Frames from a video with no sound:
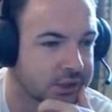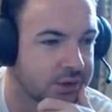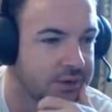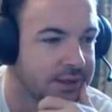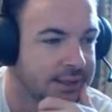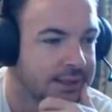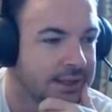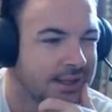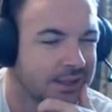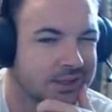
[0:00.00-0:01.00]
So
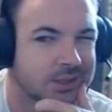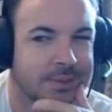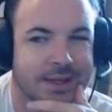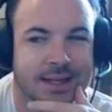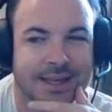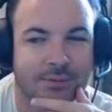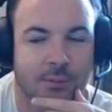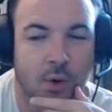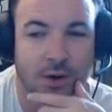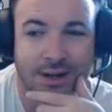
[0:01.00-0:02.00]
this is me getting even
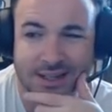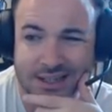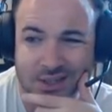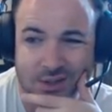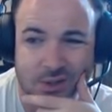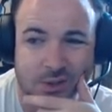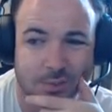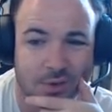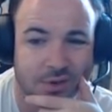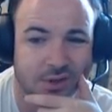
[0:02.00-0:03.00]
more unlucky to lose
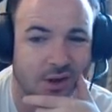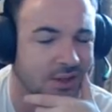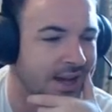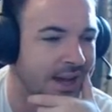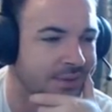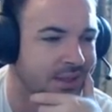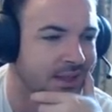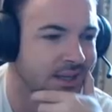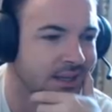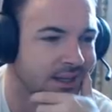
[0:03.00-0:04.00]
both the doctor and
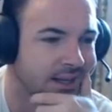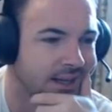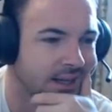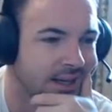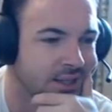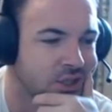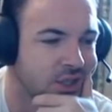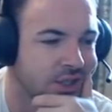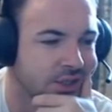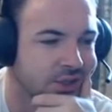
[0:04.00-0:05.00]
the and Shishkin.